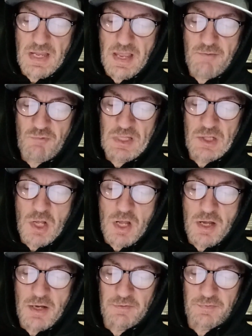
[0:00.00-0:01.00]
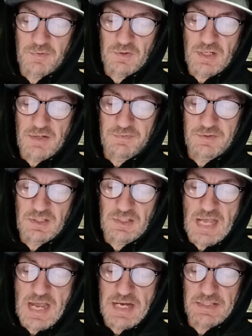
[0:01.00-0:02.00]
and we long for love to
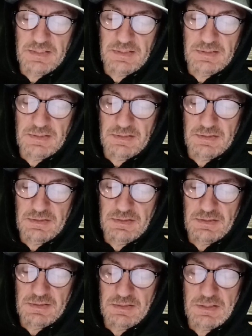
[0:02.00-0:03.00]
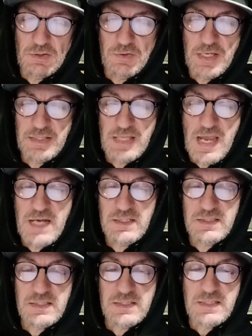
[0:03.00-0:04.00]
last so that the
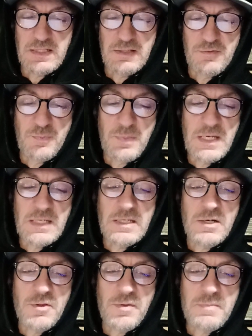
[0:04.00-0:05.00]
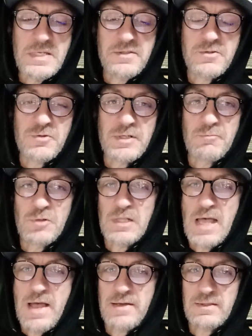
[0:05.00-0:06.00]
ecstasy of being near the mystery will
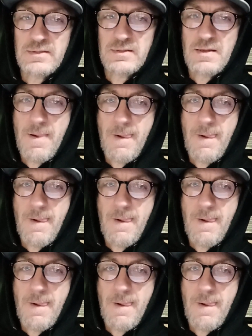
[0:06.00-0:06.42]
last.